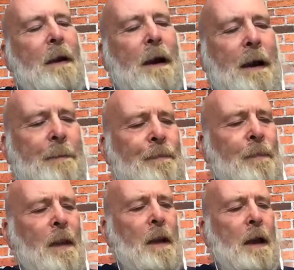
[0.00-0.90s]

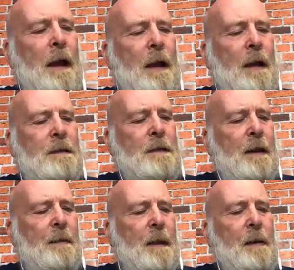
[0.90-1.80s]
And so
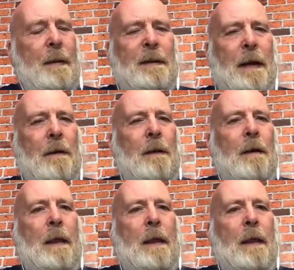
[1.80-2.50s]
now